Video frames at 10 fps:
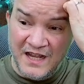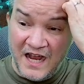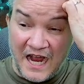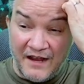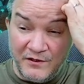
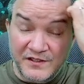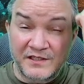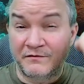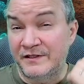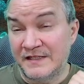I've used this
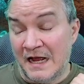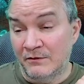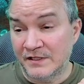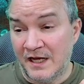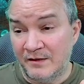for like
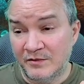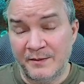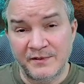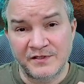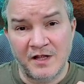downtime
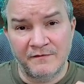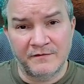type of stuff